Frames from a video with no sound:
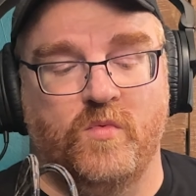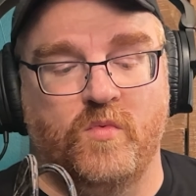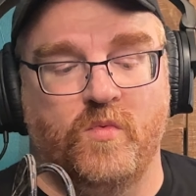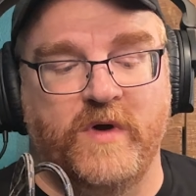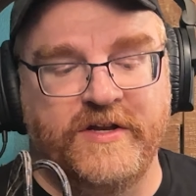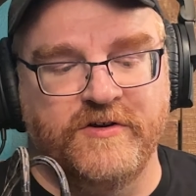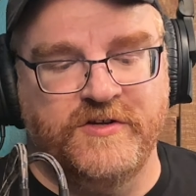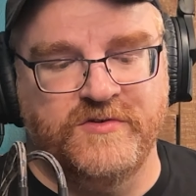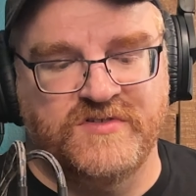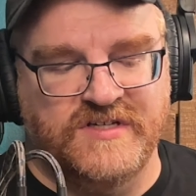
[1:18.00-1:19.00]
When you're
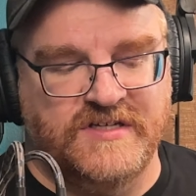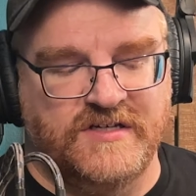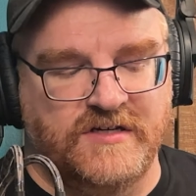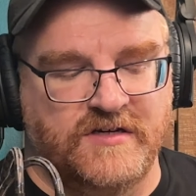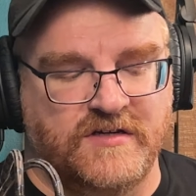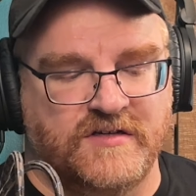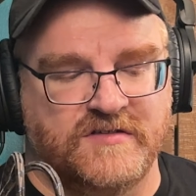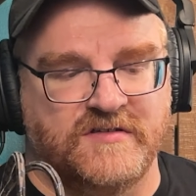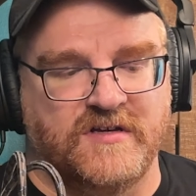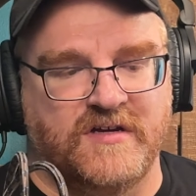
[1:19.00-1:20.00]
using
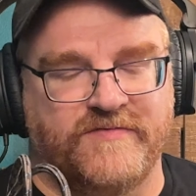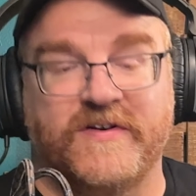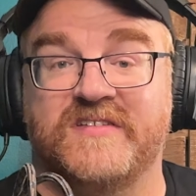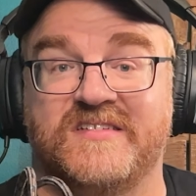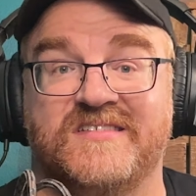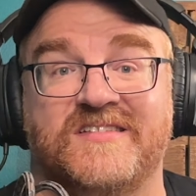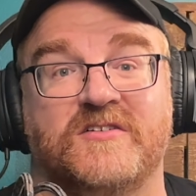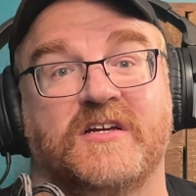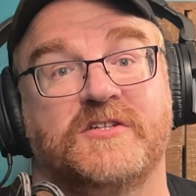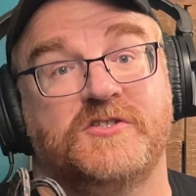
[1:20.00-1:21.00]
fuzzes that are
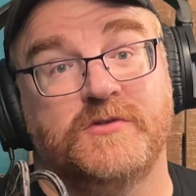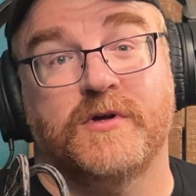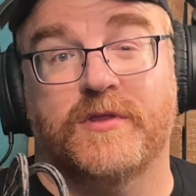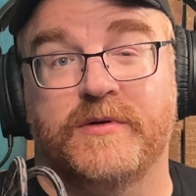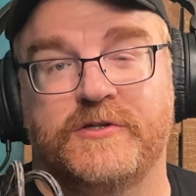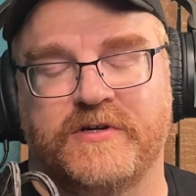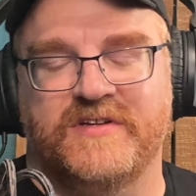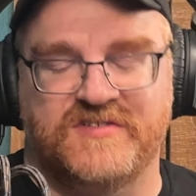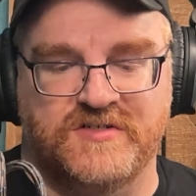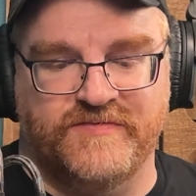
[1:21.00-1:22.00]
like 2 or 3
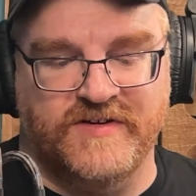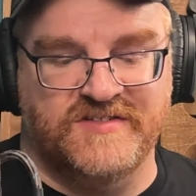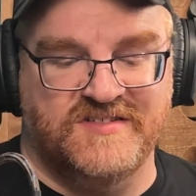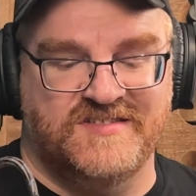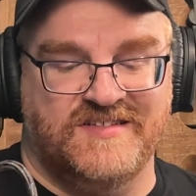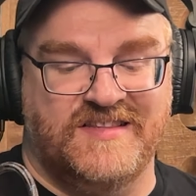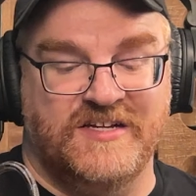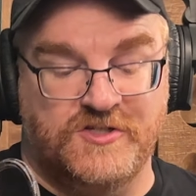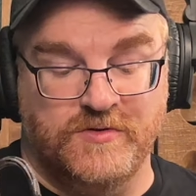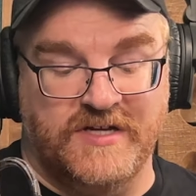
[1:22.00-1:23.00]
transistor fuzzes, they
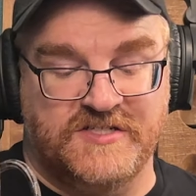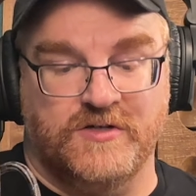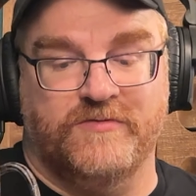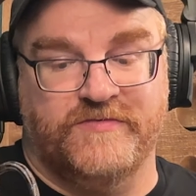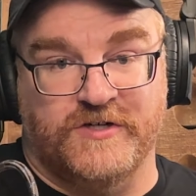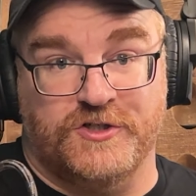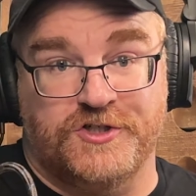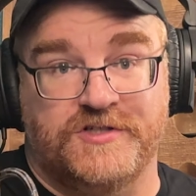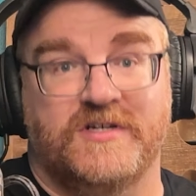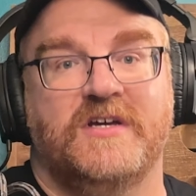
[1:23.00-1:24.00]
do like to go
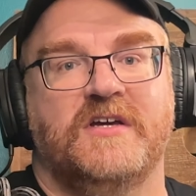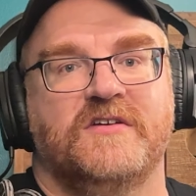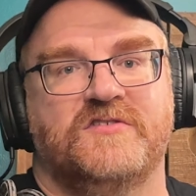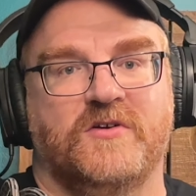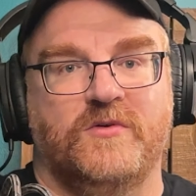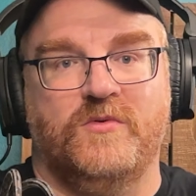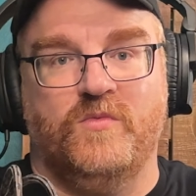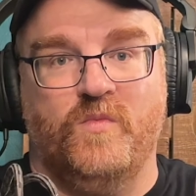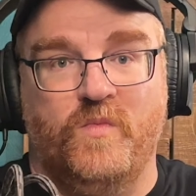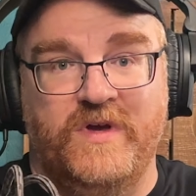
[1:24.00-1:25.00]
first. So
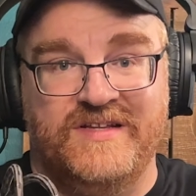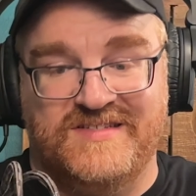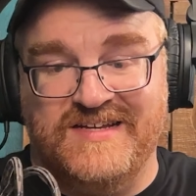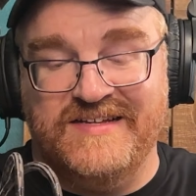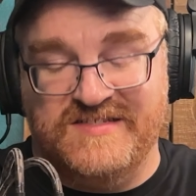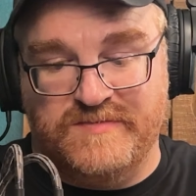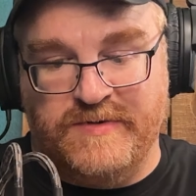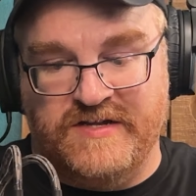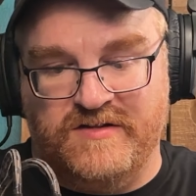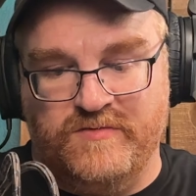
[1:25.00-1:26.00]
inside this
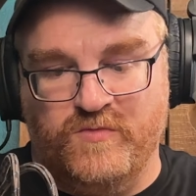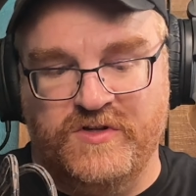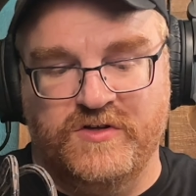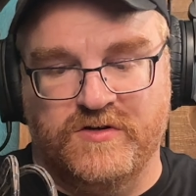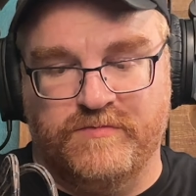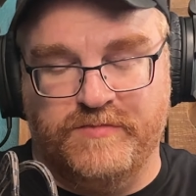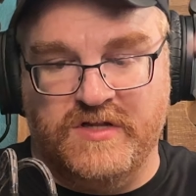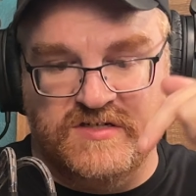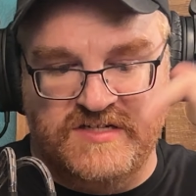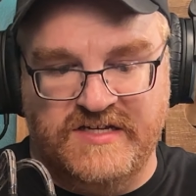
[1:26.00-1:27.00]
pedal, when you're
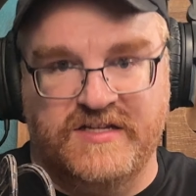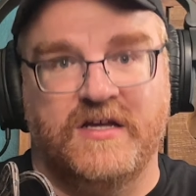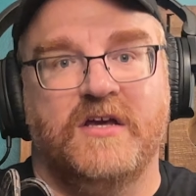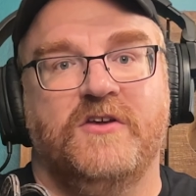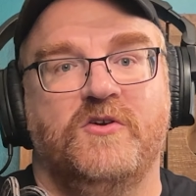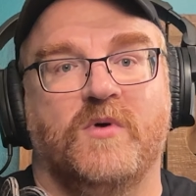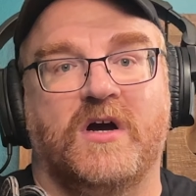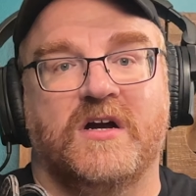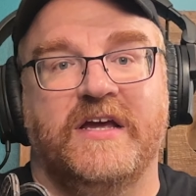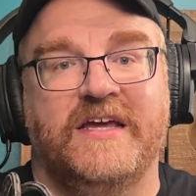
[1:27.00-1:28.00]
plugged in, you
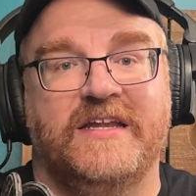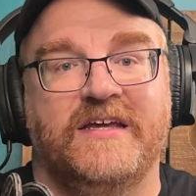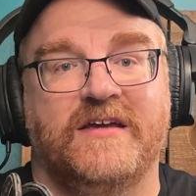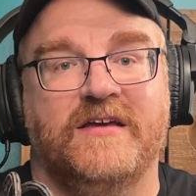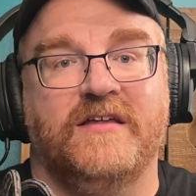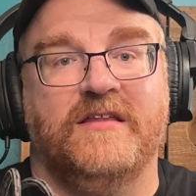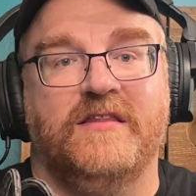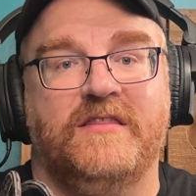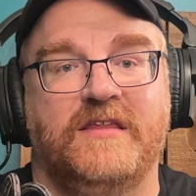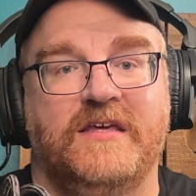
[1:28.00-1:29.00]
are hitting
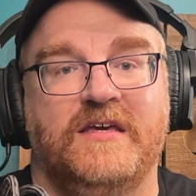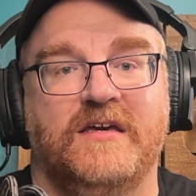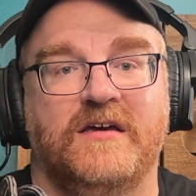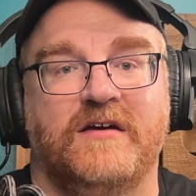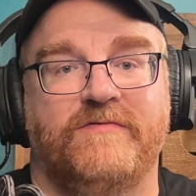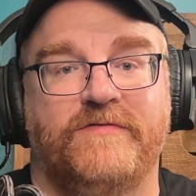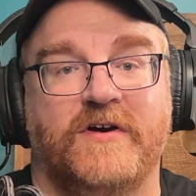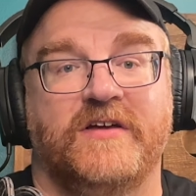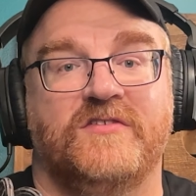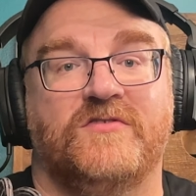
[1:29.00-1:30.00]
the
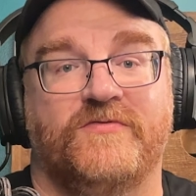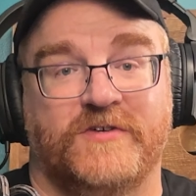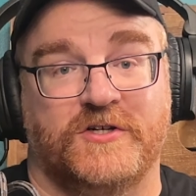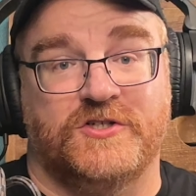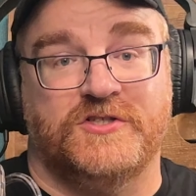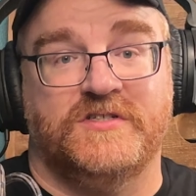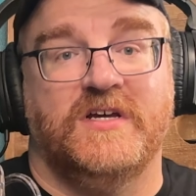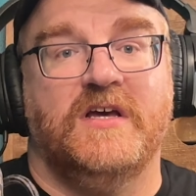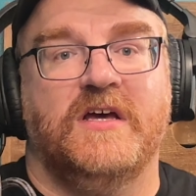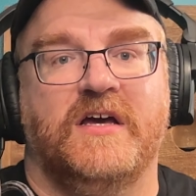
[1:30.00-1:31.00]
fuzz first,
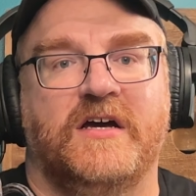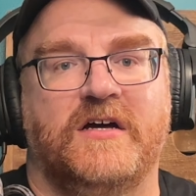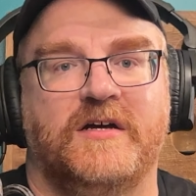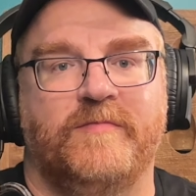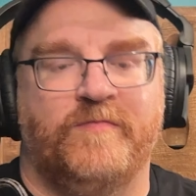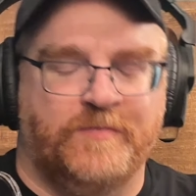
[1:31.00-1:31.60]
and